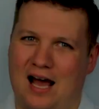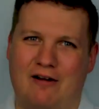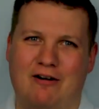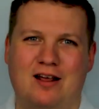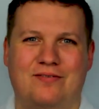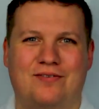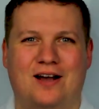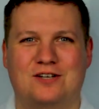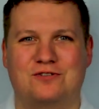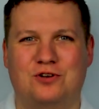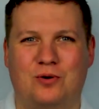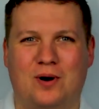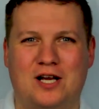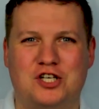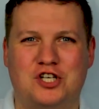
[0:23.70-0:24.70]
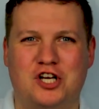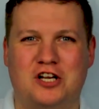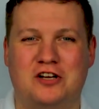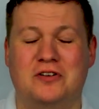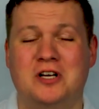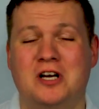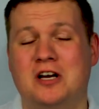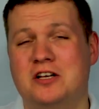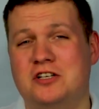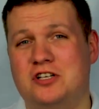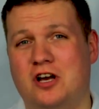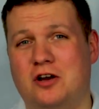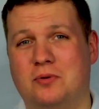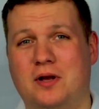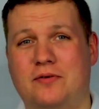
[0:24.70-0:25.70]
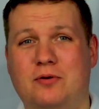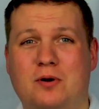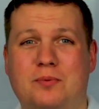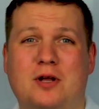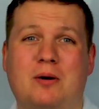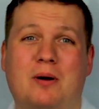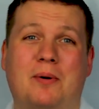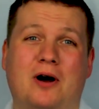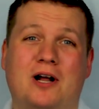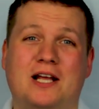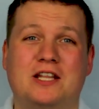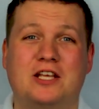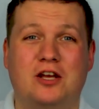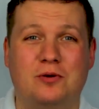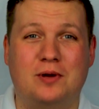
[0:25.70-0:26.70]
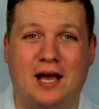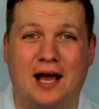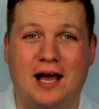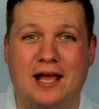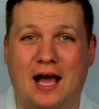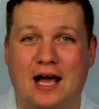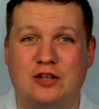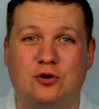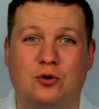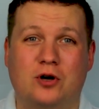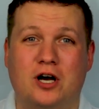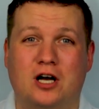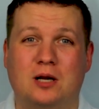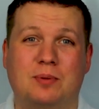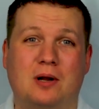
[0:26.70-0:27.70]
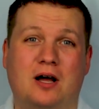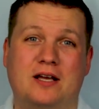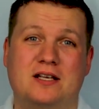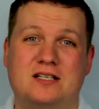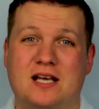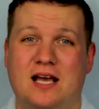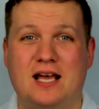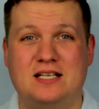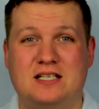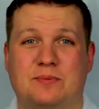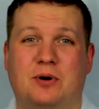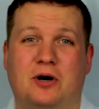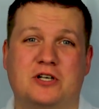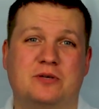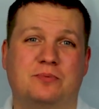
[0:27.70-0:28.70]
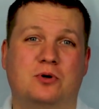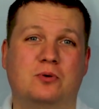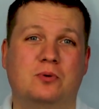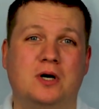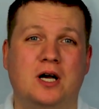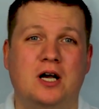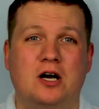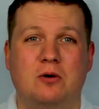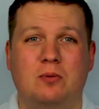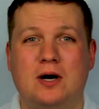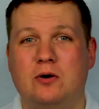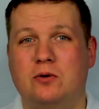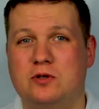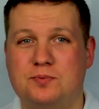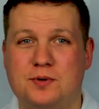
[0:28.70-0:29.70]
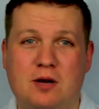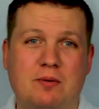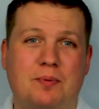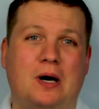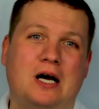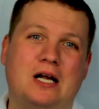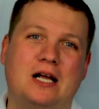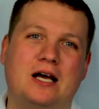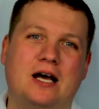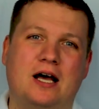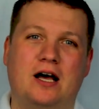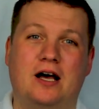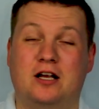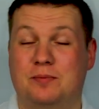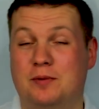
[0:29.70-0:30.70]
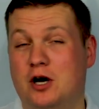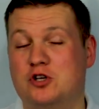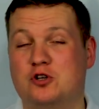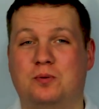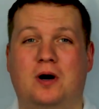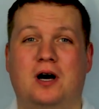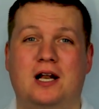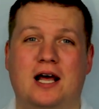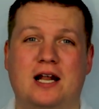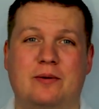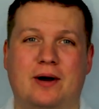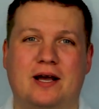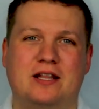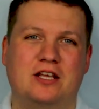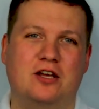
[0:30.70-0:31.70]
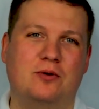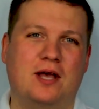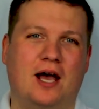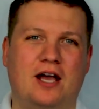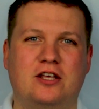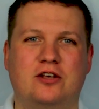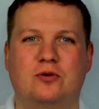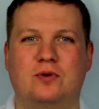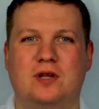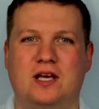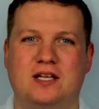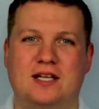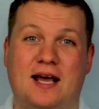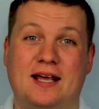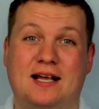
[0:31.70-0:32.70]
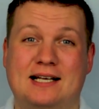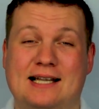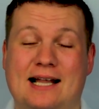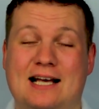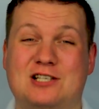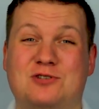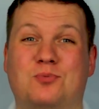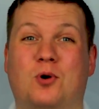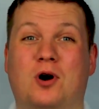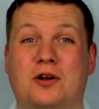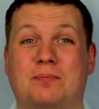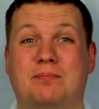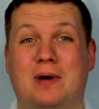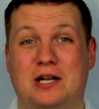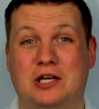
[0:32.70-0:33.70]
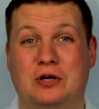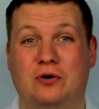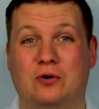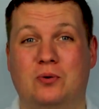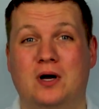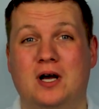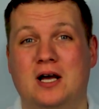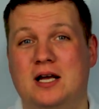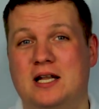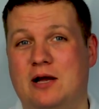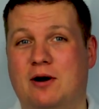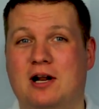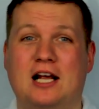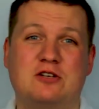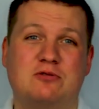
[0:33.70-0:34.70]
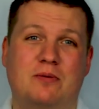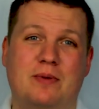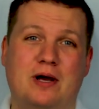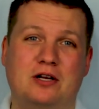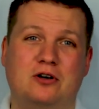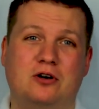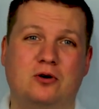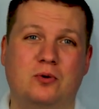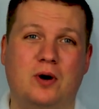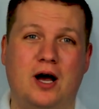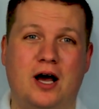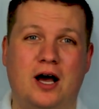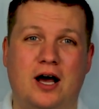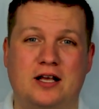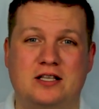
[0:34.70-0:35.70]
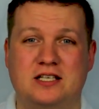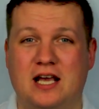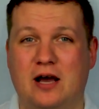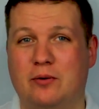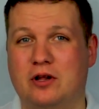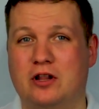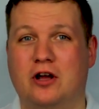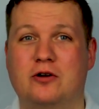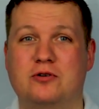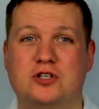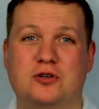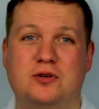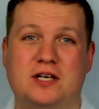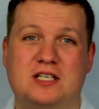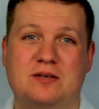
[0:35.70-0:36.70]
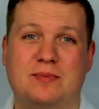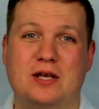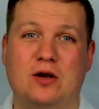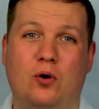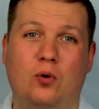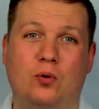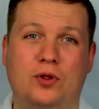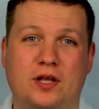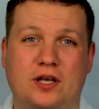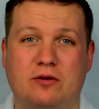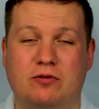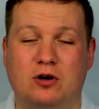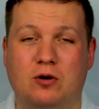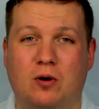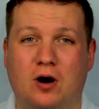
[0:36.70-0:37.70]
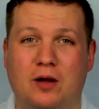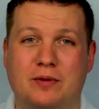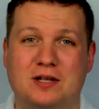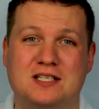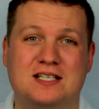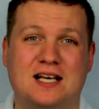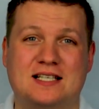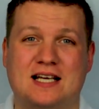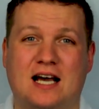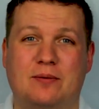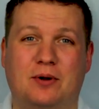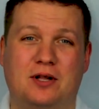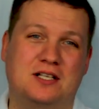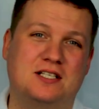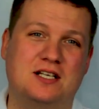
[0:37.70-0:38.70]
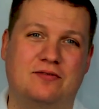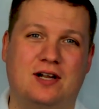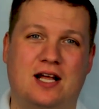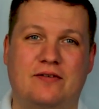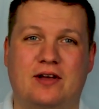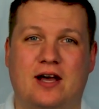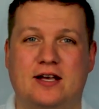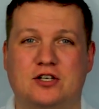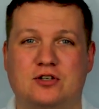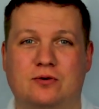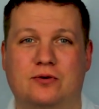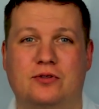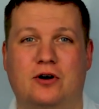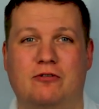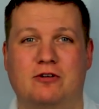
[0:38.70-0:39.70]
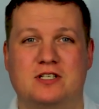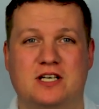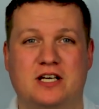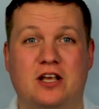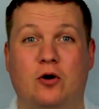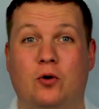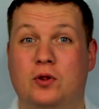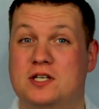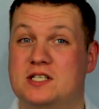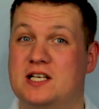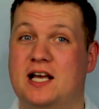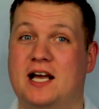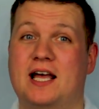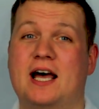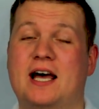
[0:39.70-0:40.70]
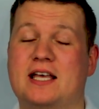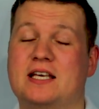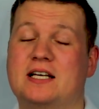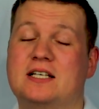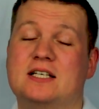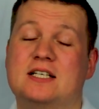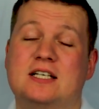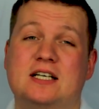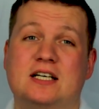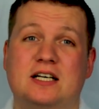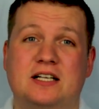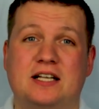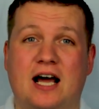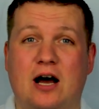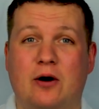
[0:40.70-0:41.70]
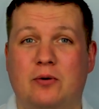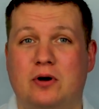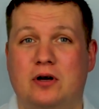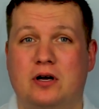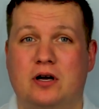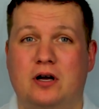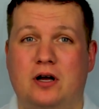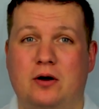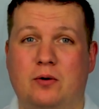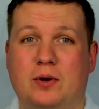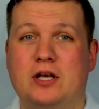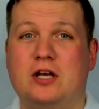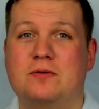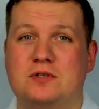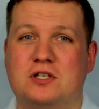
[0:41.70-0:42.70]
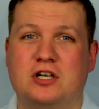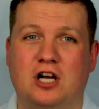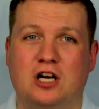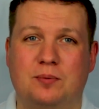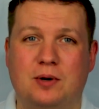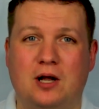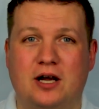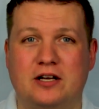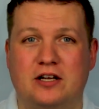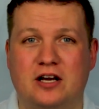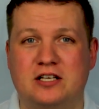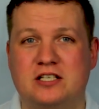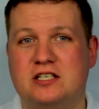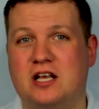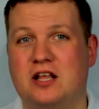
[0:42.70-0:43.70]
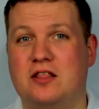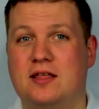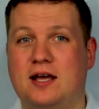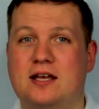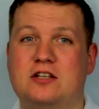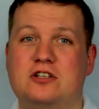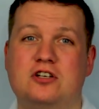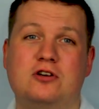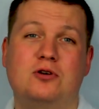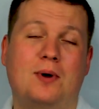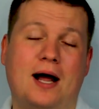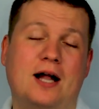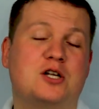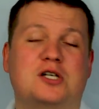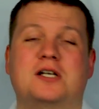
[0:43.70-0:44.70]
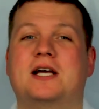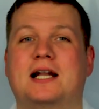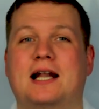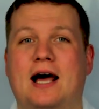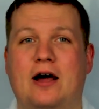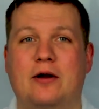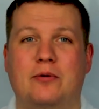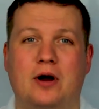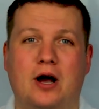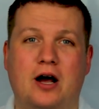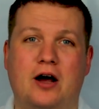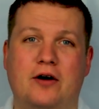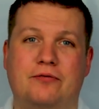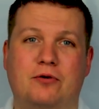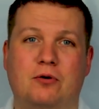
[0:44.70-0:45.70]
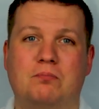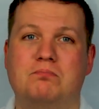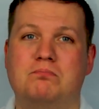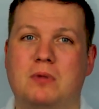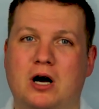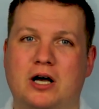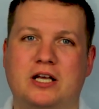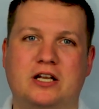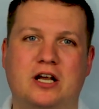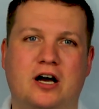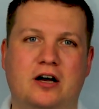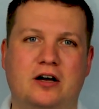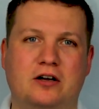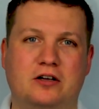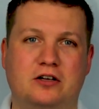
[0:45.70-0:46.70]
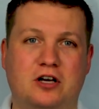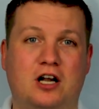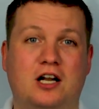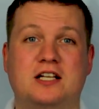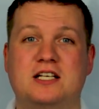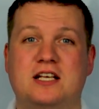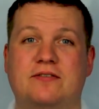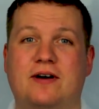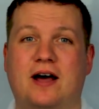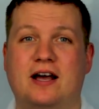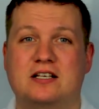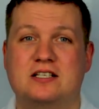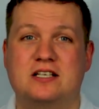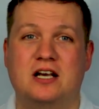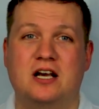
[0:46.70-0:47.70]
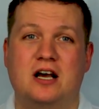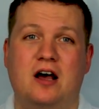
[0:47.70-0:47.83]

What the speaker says: Harry, thanks for the question. So, if you want to become a pilot in the UK and you're colourblind, is it possible? Well, to become a pilot, commercial pilot anyway in the UK, you need a Class 1 medical. Now, Class 1 medical, to get one of those, you need to meet all the requirements set out by the Civil Aviation Authority or the CAA. Now, when it comes to colour blindness, they do actually allow for minor colour defects.